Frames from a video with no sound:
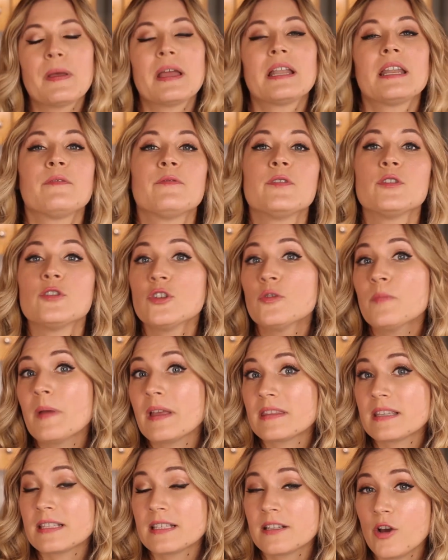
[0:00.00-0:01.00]
And if you do
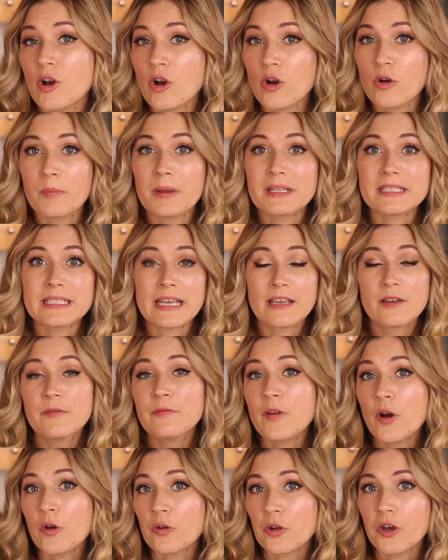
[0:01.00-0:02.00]
make this at home, take a
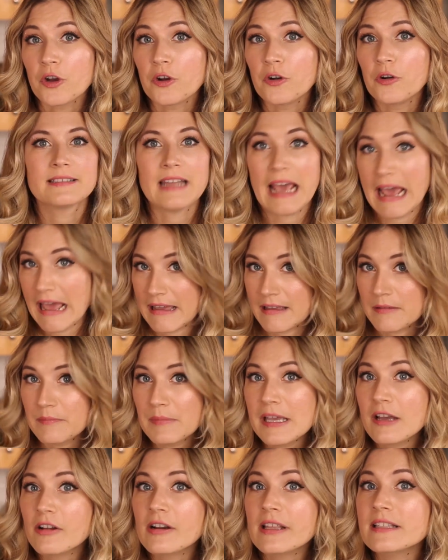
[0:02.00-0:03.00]
photo, tag
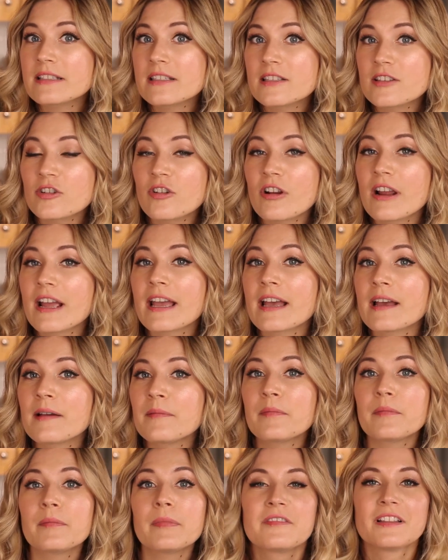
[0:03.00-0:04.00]
me on
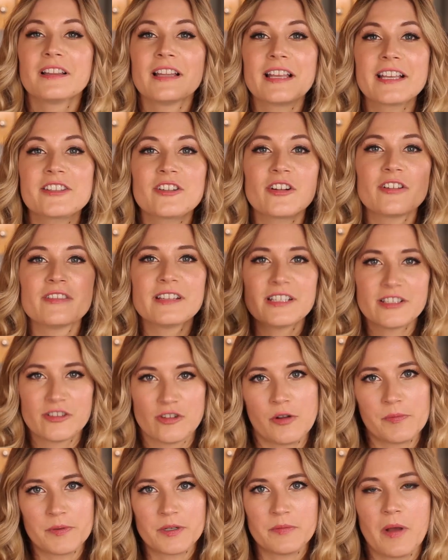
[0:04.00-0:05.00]
Instagram. The links are in the
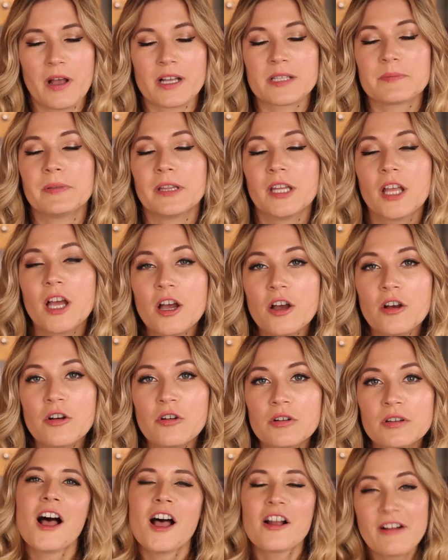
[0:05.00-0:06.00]
description box
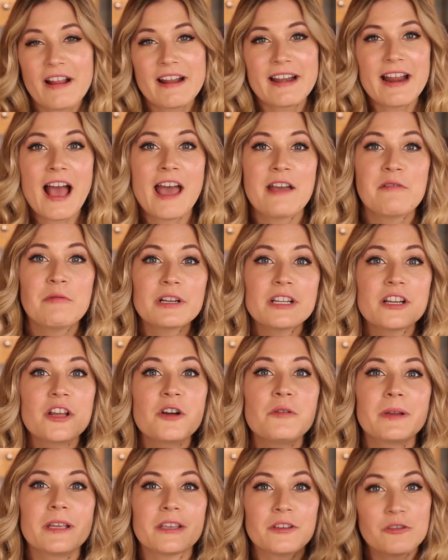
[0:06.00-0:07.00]
below. All right, I want to know
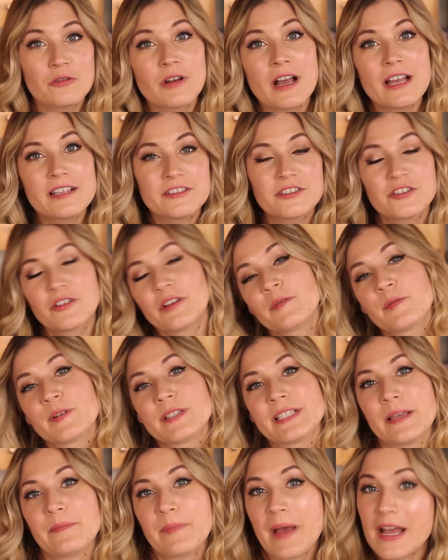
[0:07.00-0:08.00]
what you guys are doing for
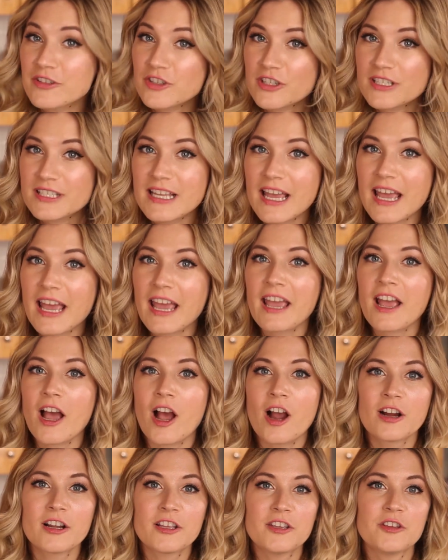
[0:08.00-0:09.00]
St. Patrick's Day.
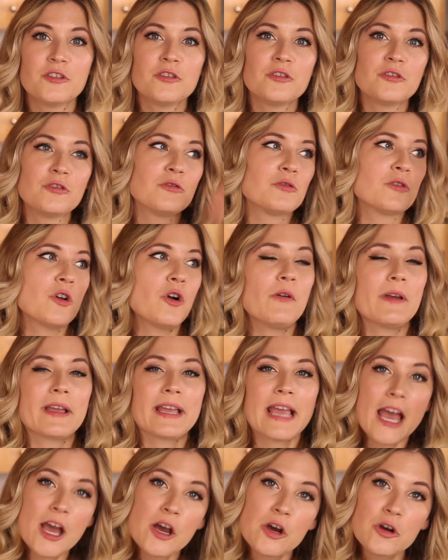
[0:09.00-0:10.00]
Are you going
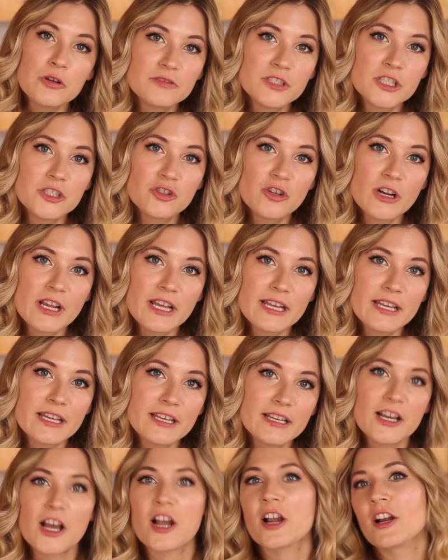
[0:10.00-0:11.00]
out to
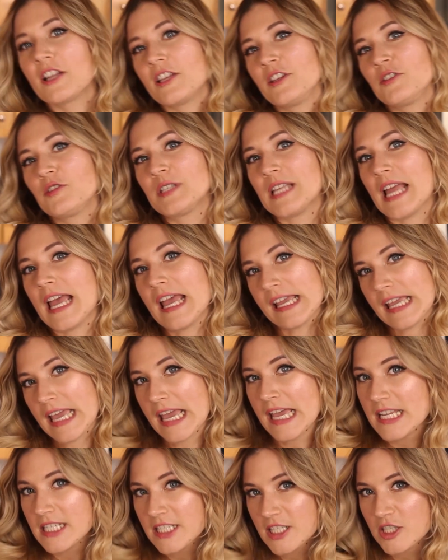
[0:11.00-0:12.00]
drink? Are you staying
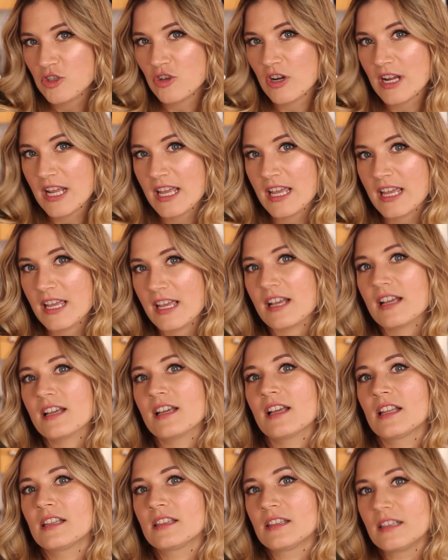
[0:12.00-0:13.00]
in to drink?
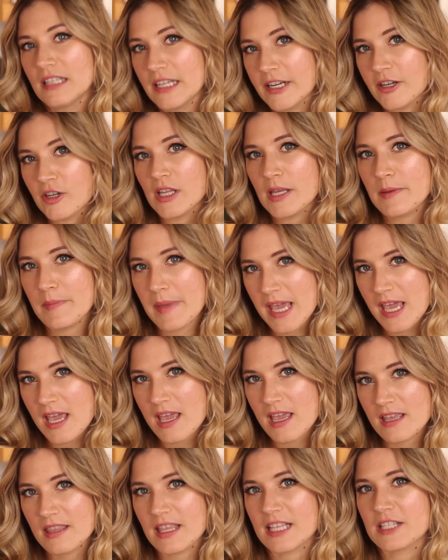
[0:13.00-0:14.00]
Literally
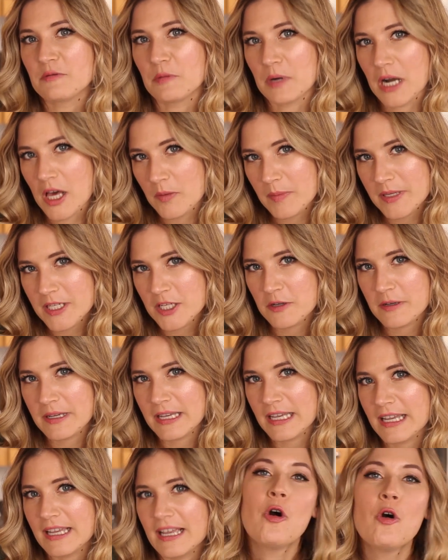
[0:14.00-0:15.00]
me, that's what I'll be
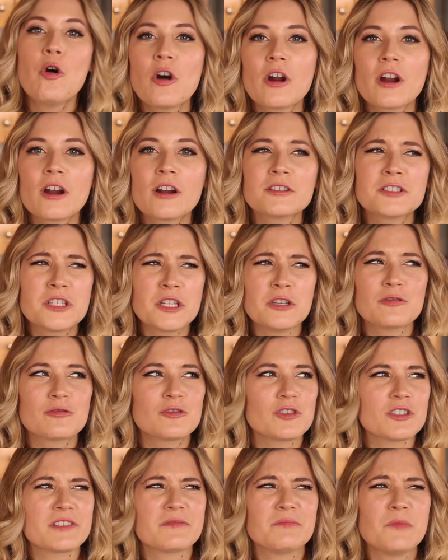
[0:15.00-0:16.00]
doing. Or do you
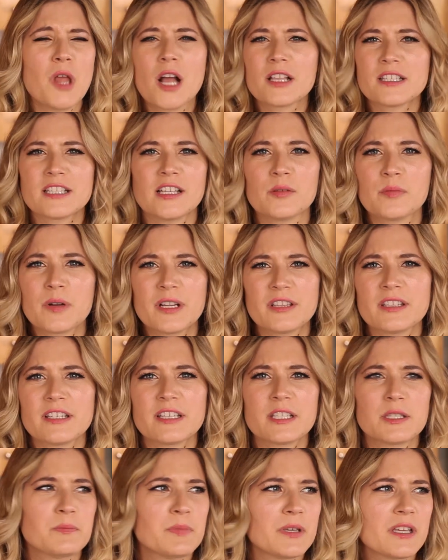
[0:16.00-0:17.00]
just not celebrate
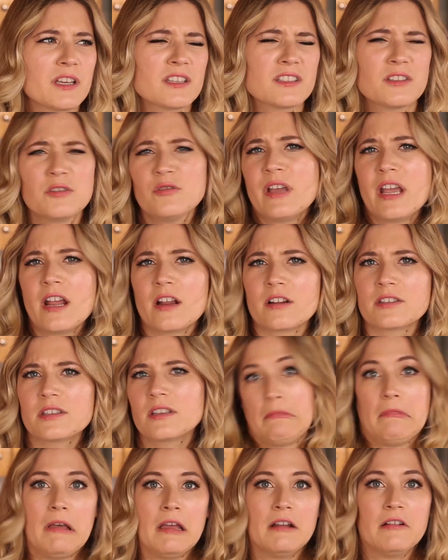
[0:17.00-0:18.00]
this because who cares?
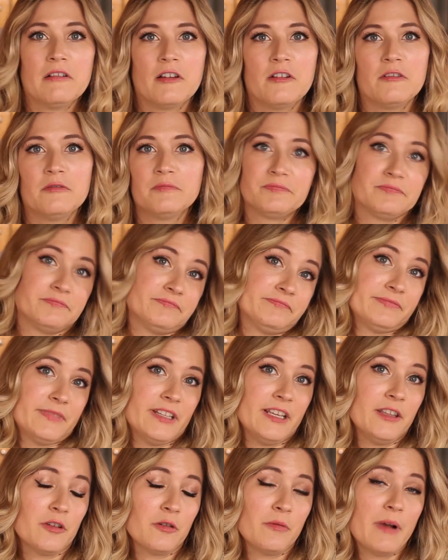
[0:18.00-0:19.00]
I don't know.
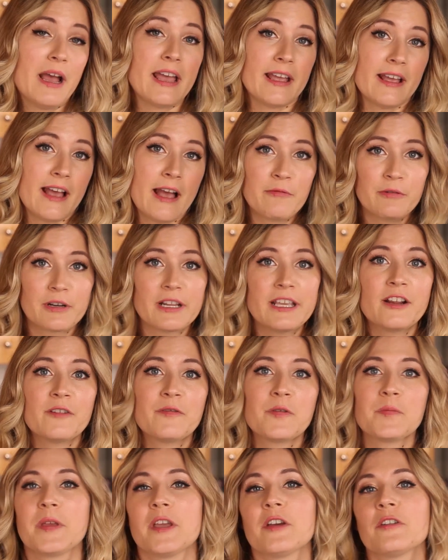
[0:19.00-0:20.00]
Either way, I want to hear
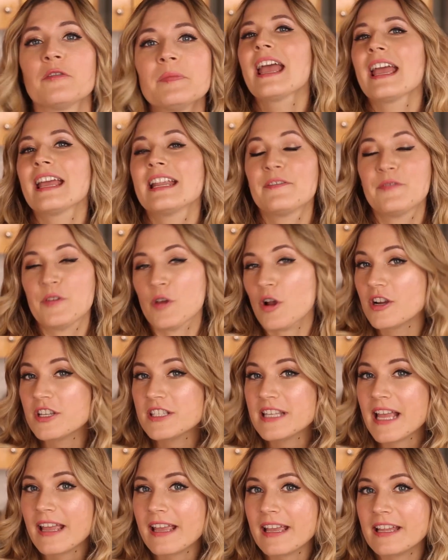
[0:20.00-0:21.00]
from you. And if you are
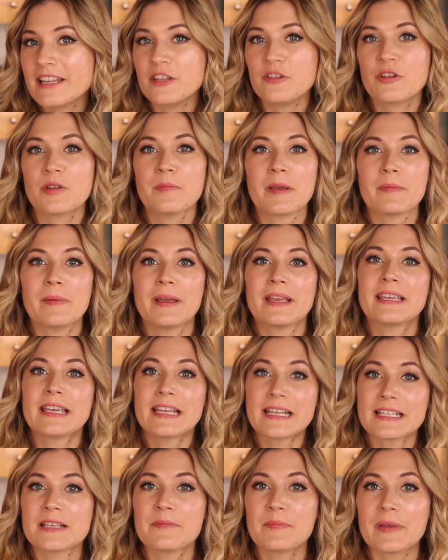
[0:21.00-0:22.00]
staying in, you can make my
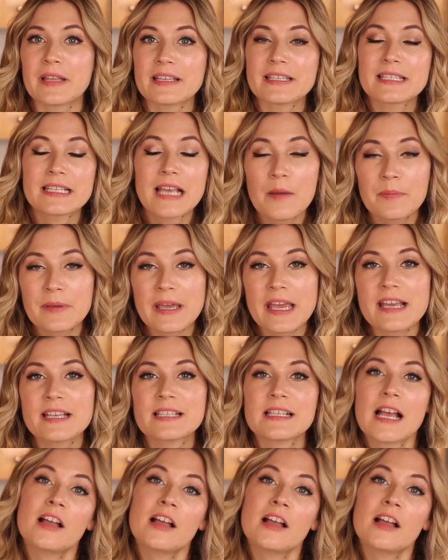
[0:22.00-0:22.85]
Guinness and Bailey's cupcakes.